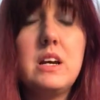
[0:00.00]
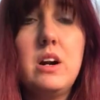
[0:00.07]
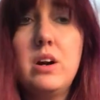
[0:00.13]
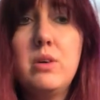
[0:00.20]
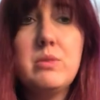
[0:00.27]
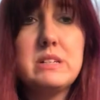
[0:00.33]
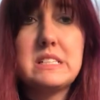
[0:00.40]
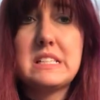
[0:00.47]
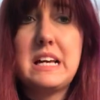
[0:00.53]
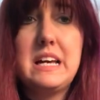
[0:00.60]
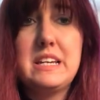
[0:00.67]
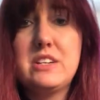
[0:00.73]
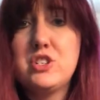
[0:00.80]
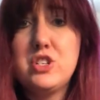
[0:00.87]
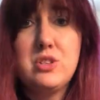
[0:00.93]
Always got
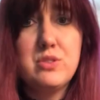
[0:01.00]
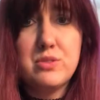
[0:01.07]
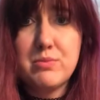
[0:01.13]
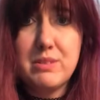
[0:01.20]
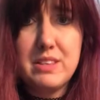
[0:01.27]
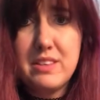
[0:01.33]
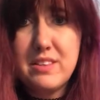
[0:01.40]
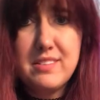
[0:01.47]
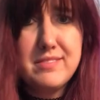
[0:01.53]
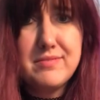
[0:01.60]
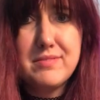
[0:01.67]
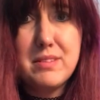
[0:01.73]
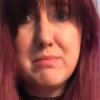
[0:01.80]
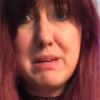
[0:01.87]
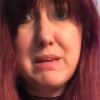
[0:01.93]
issues with
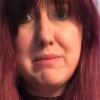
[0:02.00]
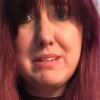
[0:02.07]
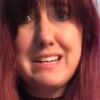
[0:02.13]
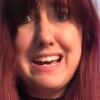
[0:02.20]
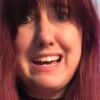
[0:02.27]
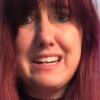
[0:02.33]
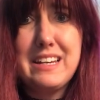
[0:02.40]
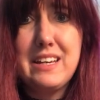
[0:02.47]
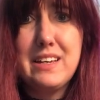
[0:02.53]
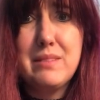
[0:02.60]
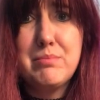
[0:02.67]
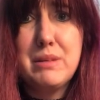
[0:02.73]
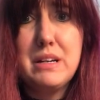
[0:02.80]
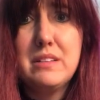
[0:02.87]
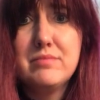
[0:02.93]
the baby daddy,
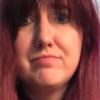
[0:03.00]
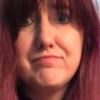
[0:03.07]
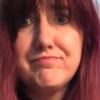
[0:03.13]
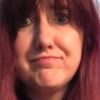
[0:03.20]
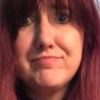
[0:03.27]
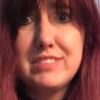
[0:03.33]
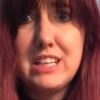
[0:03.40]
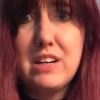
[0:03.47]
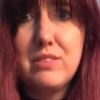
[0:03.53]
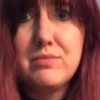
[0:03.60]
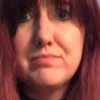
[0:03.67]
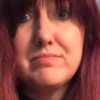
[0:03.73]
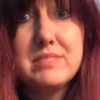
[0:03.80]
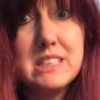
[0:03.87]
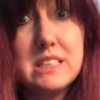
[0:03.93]
but
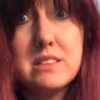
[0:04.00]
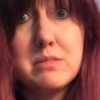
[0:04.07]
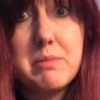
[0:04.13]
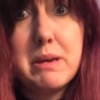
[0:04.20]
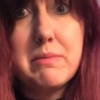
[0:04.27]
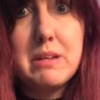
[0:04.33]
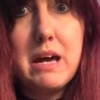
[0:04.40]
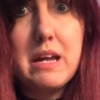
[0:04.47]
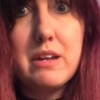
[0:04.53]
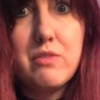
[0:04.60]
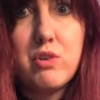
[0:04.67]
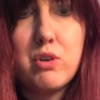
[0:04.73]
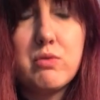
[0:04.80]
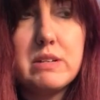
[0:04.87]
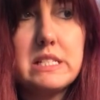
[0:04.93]
he's baby daddy
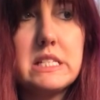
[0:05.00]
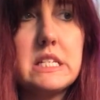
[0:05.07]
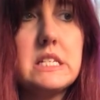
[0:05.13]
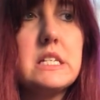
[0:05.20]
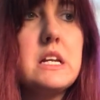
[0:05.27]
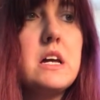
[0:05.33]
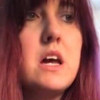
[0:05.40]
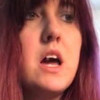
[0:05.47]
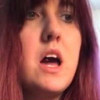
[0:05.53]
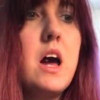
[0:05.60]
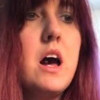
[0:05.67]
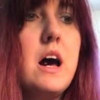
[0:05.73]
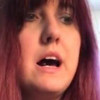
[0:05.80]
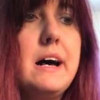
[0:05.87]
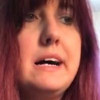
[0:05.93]
for a reason.
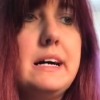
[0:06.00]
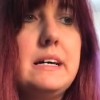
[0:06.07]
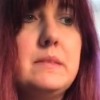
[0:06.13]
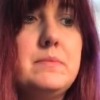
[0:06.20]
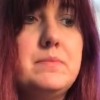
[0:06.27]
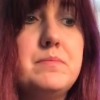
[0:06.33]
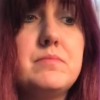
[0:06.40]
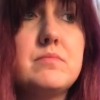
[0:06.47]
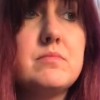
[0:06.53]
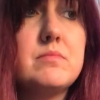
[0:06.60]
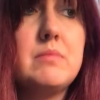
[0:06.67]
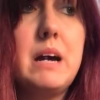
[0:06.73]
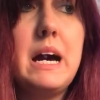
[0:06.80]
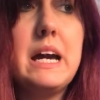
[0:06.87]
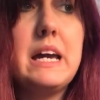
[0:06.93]

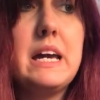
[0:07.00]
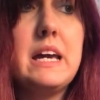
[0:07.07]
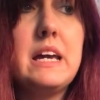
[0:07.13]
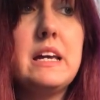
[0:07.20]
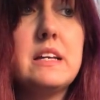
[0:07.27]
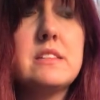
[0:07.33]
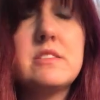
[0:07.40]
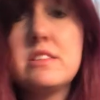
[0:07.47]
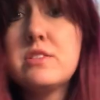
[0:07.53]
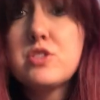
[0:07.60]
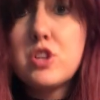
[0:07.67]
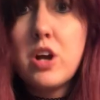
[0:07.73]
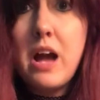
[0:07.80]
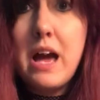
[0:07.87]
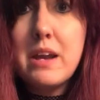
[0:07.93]
My
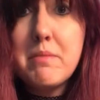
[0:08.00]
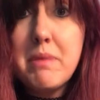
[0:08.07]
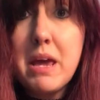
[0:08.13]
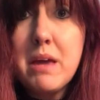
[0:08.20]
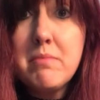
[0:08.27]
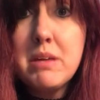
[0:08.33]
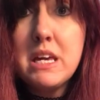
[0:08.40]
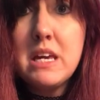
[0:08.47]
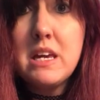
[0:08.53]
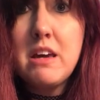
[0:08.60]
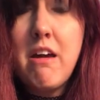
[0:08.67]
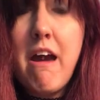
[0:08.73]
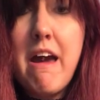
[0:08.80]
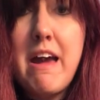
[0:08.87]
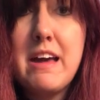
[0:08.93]
sister had a
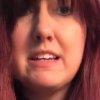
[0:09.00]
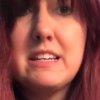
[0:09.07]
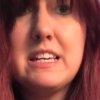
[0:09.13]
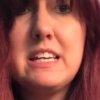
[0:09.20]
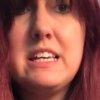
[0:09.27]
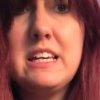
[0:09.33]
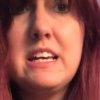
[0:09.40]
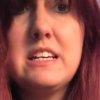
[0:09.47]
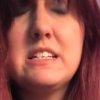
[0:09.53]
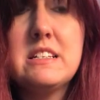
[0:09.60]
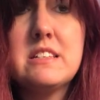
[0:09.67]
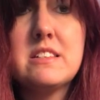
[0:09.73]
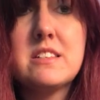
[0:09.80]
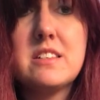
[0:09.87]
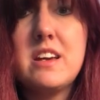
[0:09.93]
baby, and he
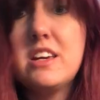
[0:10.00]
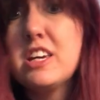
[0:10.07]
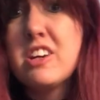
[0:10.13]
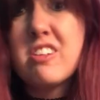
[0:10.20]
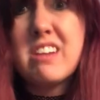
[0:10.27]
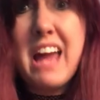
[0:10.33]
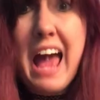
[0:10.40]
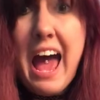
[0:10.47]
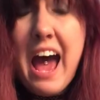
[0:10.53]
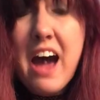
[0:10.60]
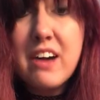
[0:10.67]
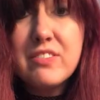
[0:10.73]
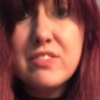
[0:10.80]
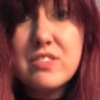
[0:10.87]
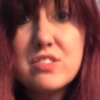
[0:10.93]
is a year and a
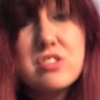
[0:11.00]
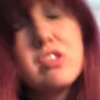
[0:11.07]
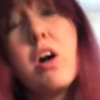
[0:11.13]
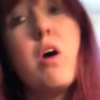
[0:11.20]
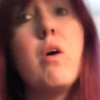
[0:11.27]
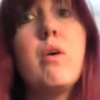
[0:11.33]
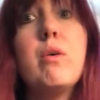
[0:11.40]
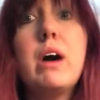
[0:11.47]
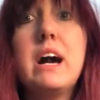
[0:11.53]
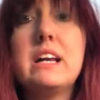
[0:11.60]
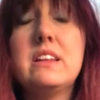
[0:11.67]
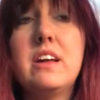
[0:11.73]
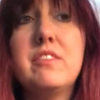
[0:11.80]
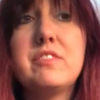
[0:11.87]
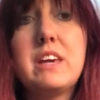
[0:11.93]
half, so I
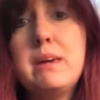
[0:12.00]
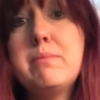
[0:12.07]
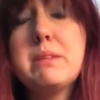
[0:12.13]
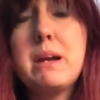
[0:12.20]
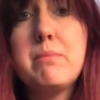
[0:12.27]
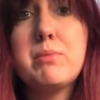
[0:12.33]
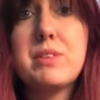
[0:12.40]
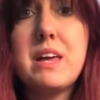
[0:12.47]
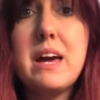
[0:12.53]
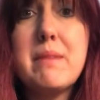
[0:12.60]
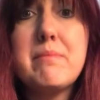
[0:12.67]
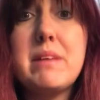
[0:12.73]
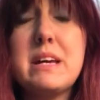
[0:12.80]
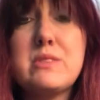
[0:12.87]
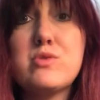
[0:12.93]
love keeping up with
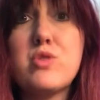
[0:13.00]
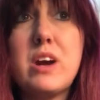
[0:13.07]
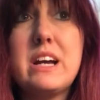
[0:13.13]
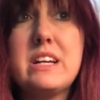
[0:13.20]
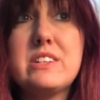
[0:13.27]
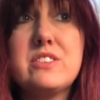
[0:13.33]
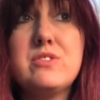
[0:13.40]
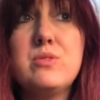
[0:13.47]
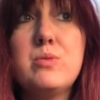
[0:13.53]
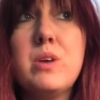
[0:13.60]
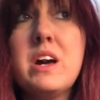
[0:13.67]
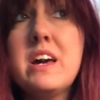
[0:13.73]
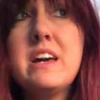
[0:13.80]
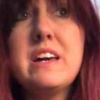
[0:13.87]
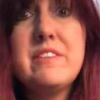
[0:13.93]
him and trying to
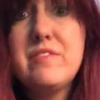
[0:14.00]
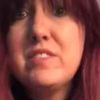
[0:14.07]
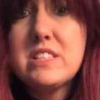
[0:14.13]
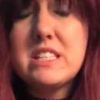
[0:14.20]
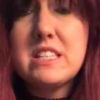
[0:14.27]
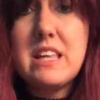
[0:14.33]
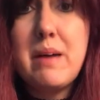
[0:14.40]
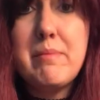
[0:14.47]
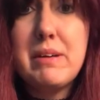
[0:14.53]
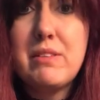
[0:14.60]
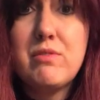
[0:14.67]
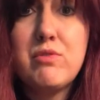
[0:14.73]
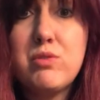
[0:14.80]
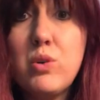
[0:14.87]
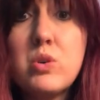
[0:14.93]
visit them
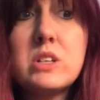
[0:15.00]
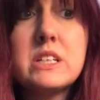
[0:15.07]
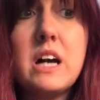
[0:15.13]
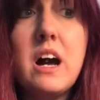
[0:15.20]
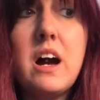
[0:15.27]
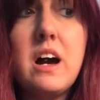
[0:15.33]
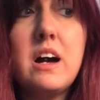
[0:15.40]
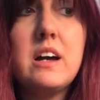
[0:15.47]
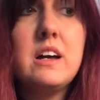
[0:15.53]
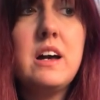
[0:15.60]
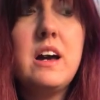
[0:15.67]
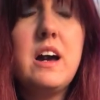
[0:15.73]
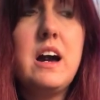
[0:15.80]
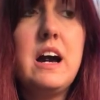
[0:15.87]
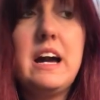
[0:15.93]
in Florida.
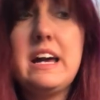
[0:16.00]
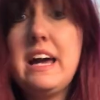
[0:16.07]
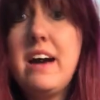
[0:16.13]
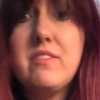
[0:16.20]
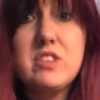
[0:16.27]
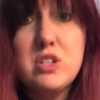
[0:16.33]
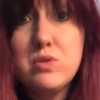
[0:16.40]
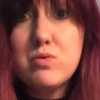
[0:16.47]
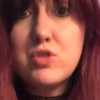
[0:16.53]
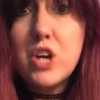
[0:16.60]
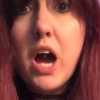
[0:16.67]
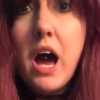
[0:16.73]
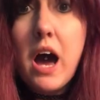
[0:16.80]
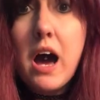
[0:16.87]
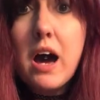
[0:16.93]
I have a new
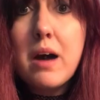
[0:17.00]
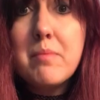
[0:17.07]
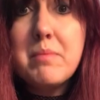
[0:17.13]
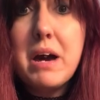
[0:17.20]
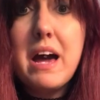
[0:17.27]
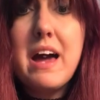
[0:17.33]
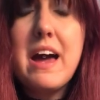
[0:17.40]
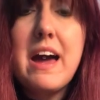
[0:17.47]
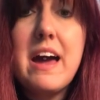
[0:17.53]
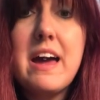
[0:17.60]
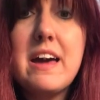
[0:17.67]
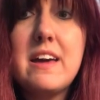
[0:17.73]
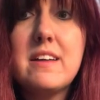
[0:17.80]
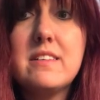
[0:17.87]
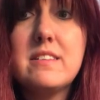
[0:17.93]
job,
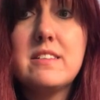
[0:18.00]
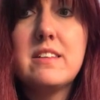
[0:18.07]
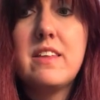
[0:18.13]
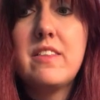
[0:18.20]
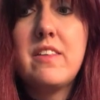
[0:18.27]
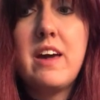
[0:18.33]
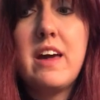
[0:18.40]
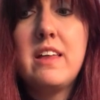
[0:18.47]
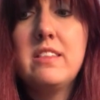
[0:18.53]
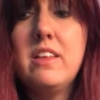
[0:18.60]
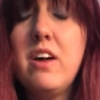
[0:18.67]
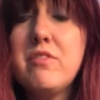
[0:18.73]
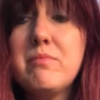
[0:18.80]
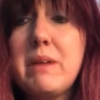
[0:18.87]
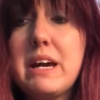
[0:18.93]
and they
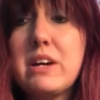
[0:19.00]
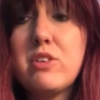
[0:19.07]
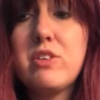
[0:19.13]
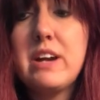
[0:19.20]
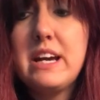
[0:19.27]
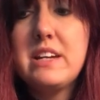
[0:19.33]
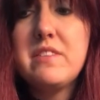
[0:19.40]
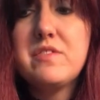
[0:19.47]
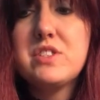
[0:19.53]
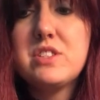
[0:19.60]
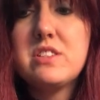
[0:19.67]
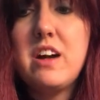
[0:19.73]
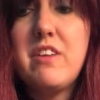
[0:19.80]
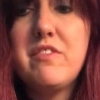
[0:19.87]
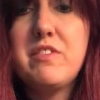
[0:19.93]
love my creative
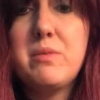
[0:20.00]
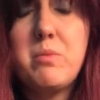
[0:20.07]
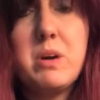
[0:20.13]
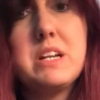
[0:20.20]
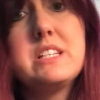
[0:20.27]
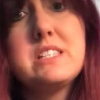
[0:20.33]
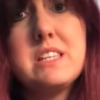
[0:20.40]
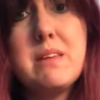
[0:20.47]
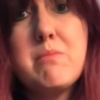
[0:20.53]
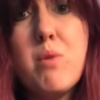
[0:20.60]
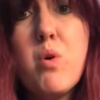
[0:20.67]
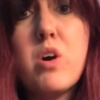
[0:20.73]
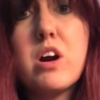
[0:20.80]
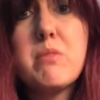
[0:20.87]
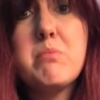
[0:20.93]
stuff and want to see
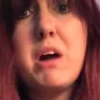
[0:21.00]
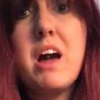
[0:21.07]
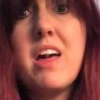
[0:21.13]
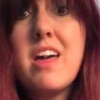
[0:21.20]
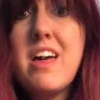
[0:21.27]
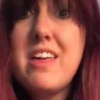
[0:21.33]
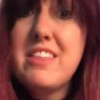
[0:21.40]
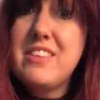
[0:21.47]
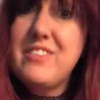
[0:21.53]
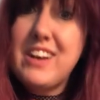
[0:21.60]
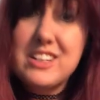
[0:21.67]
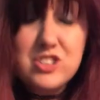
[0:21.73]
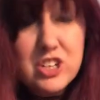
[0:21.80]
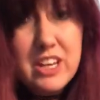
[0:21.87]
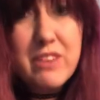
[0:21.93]
more, but they've
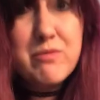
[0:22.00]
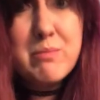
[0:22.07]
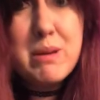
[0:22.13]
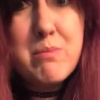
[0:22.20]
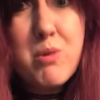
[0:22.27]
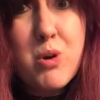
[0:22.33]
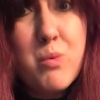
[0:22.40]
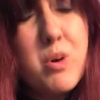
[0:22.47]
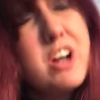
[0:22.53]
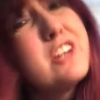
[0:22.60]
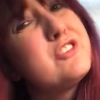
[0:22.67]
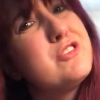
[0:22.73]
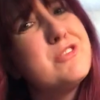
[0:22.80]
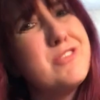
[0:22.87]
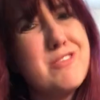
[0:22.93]
actually given me more work,
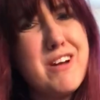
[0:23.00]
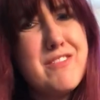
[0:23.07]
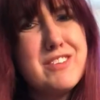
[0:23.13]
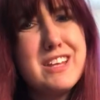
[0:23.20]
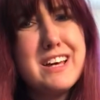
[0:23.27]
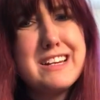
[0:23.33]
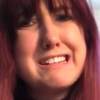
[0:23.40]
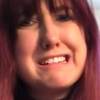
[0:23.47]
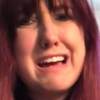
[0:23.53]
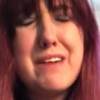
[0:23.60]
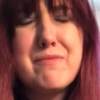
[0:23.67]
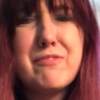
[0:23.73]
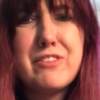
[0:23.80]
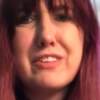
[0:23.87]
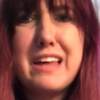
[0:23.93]
so I don't have a lot of
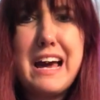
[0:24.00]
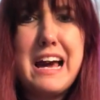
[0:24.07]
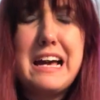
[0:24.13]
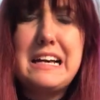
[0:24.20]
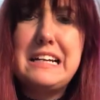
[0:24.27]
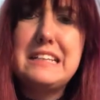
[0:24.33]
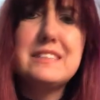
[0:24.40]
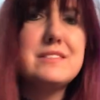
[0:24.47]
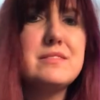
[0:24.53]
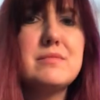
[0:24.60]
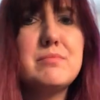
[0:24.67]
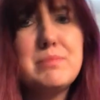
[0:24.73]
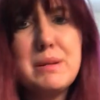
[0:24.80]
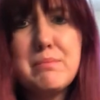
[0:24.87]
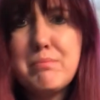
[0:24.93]
time for that,
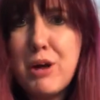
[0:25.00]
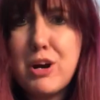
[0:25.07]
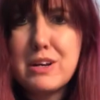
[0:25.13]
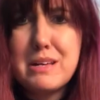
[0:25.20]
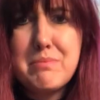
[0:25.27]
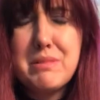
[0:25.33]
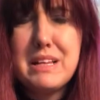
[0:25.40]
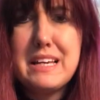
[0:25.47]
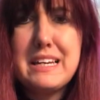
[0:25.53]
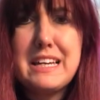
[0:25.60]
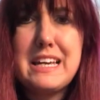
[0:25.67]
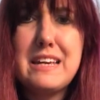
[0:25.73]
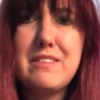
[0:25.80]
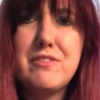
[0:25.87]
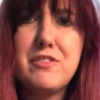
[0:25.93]
and been party
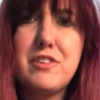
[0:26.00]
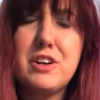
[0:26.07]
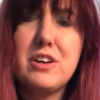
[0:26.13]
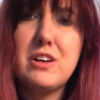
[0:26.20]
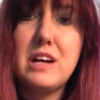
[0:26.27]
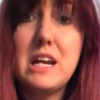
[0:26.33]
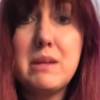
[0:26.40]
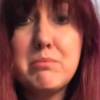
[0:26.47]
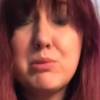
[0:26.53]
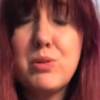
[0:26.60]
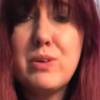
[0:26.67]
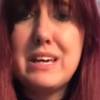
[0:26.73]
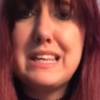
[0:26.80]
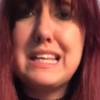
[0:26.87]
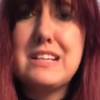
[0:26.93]
planning for an
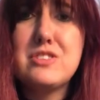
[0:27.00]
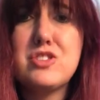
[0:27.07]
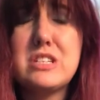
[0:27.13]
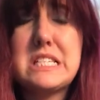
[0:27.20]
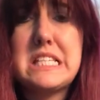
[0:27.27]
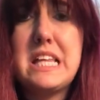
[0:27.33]
employee that just